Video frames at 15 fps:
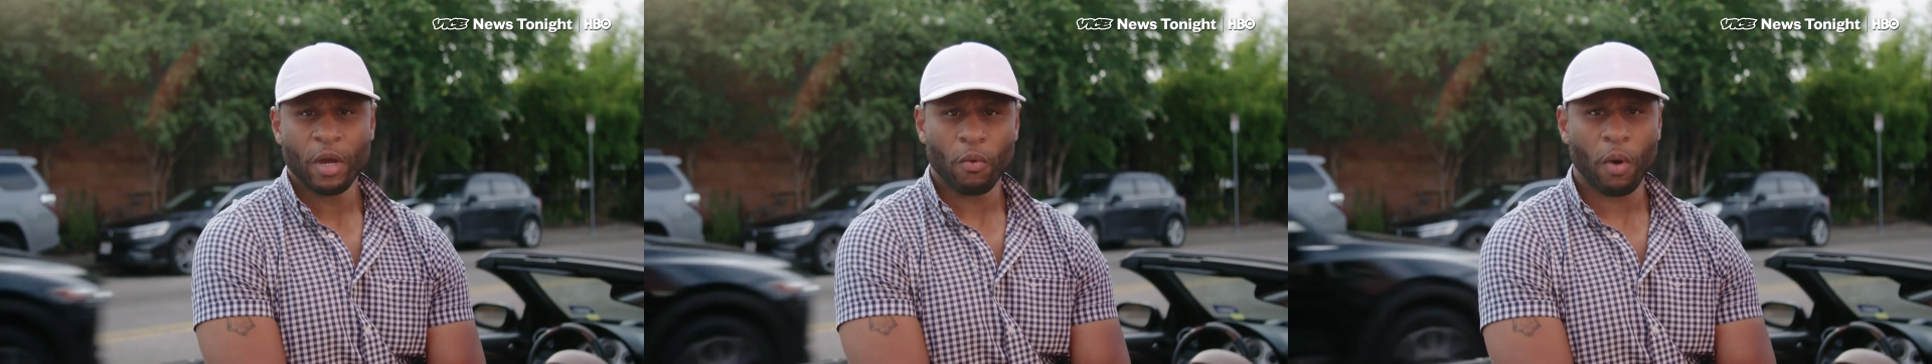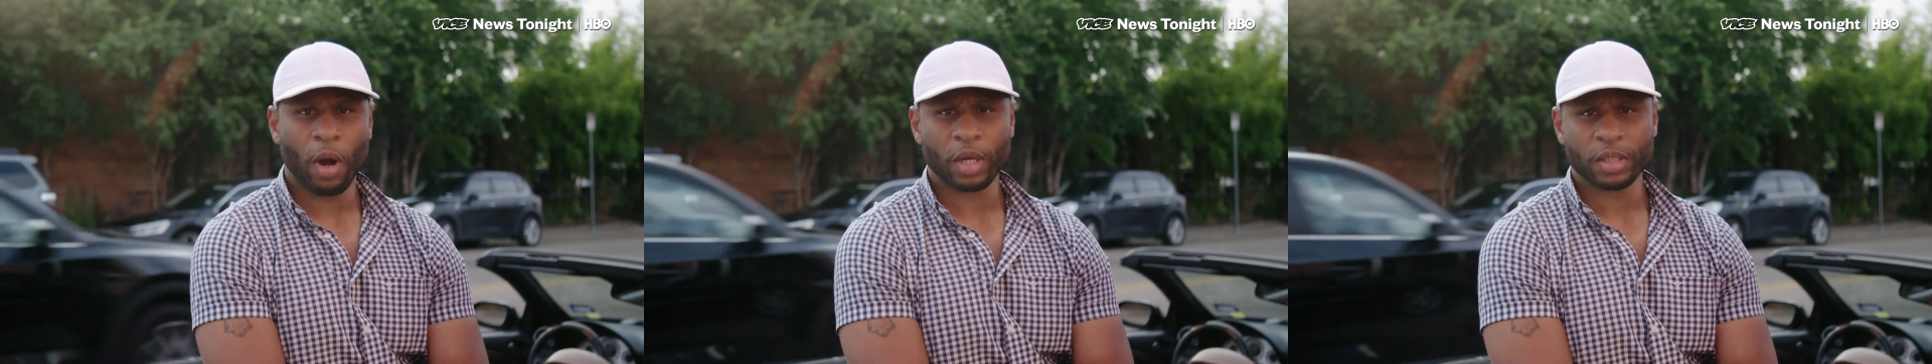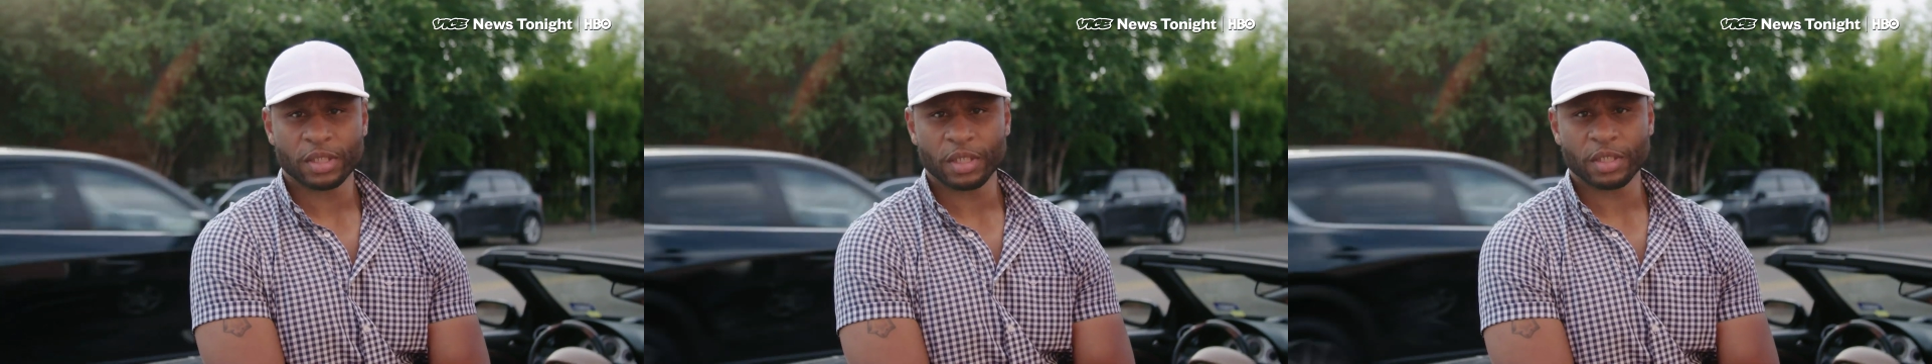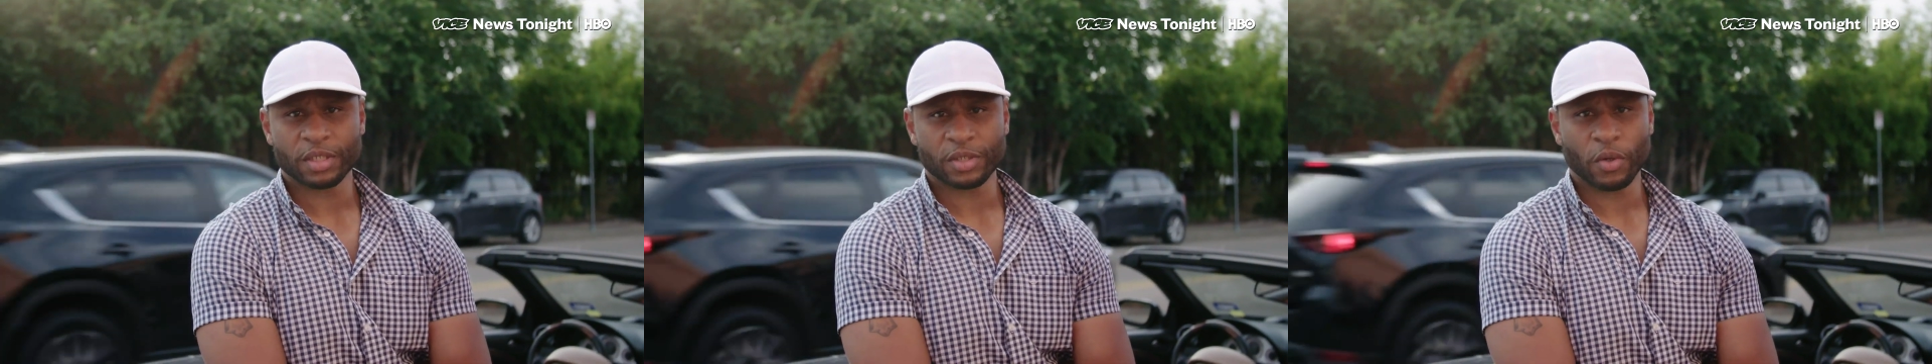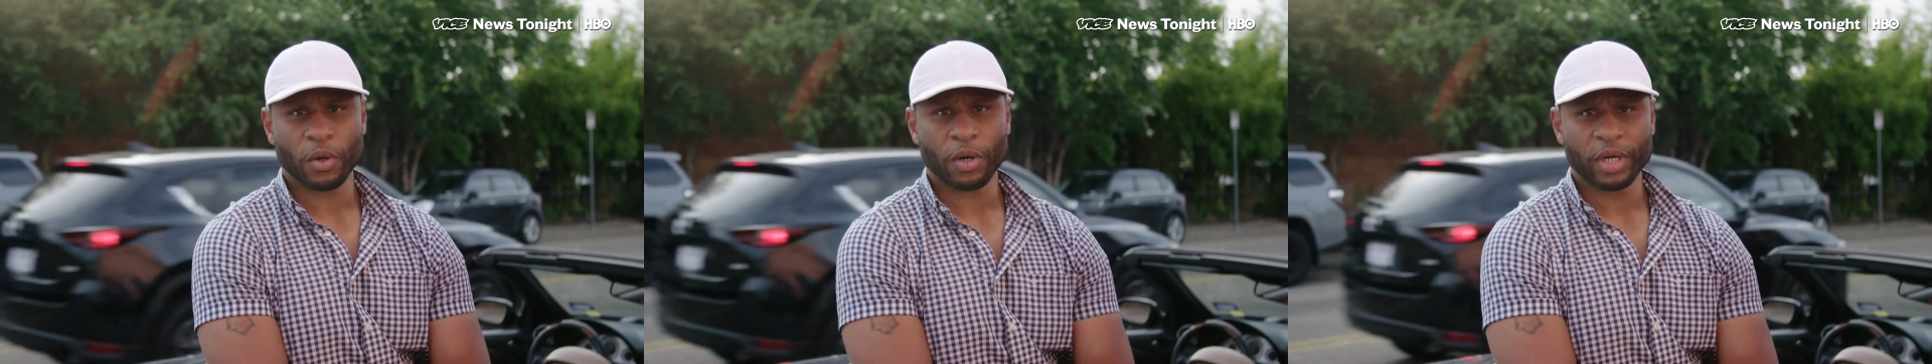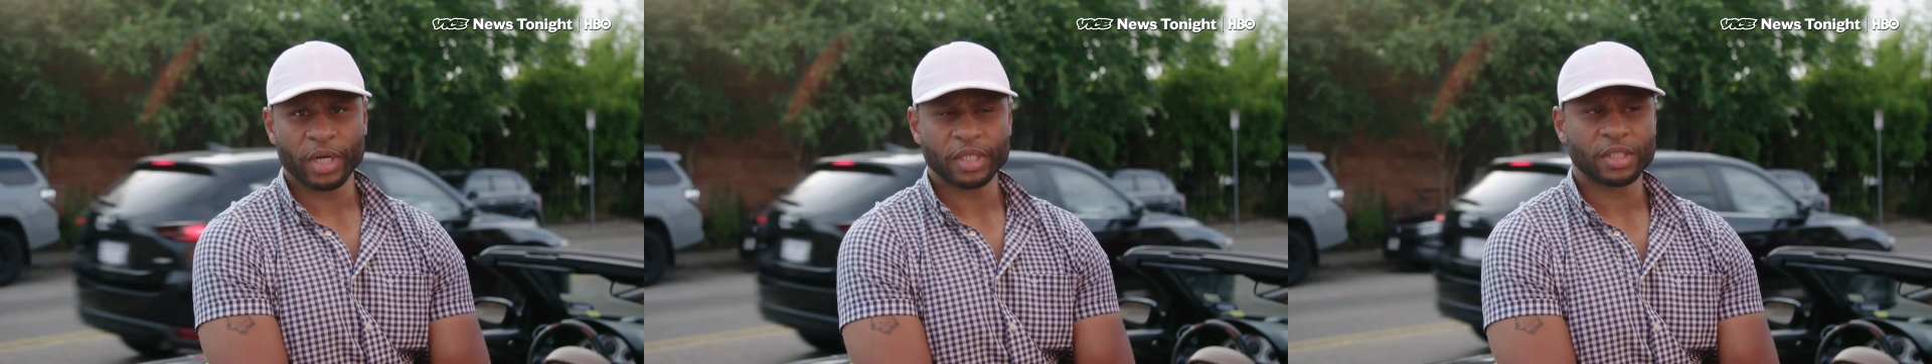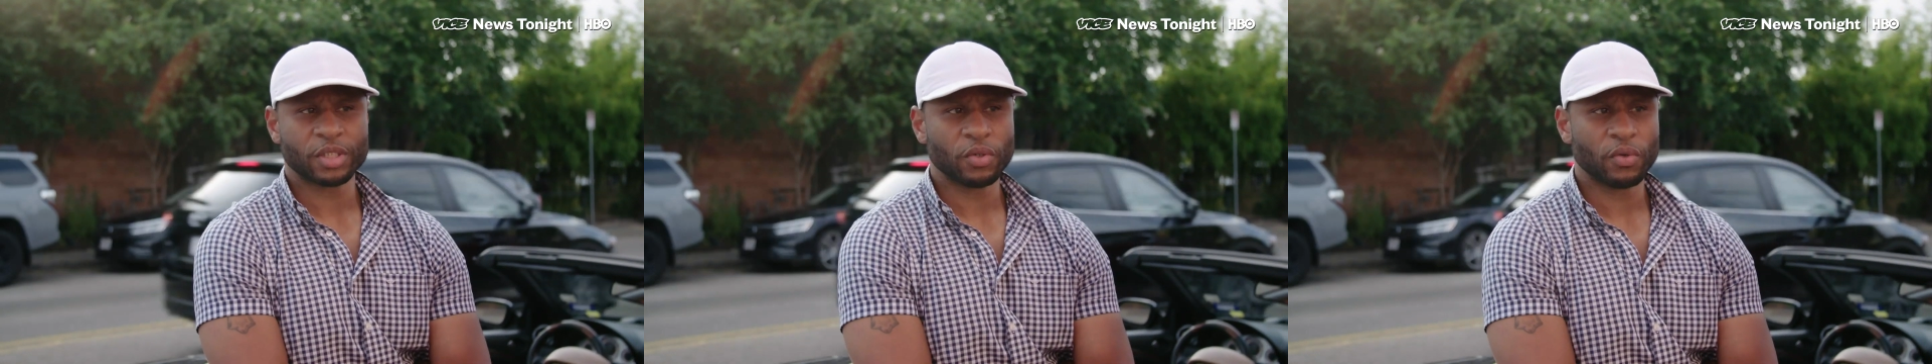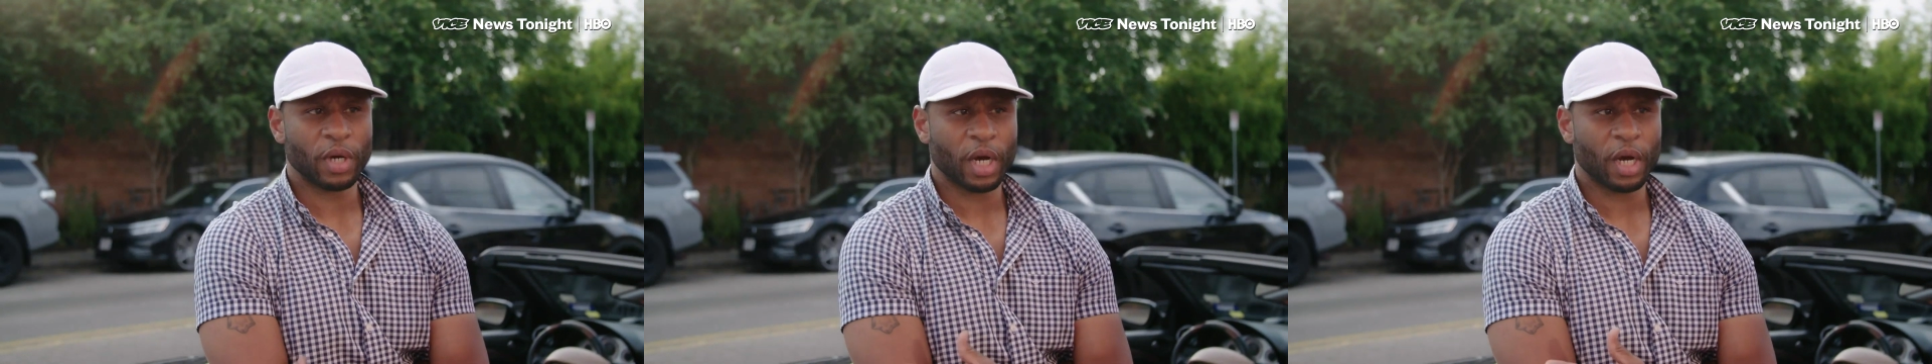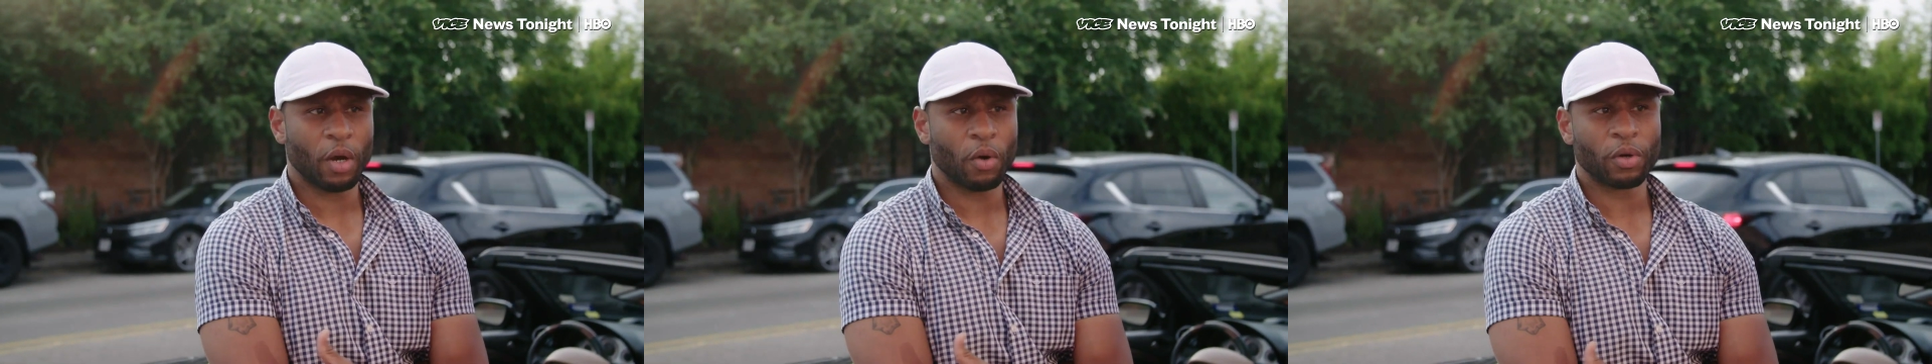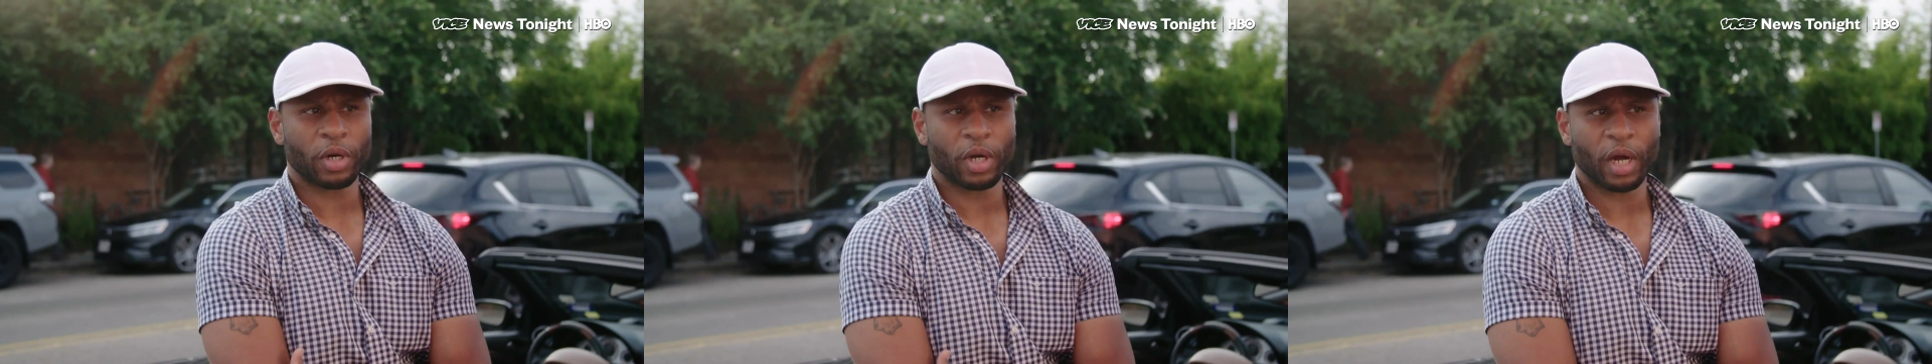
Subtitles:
walking to the store, and these two older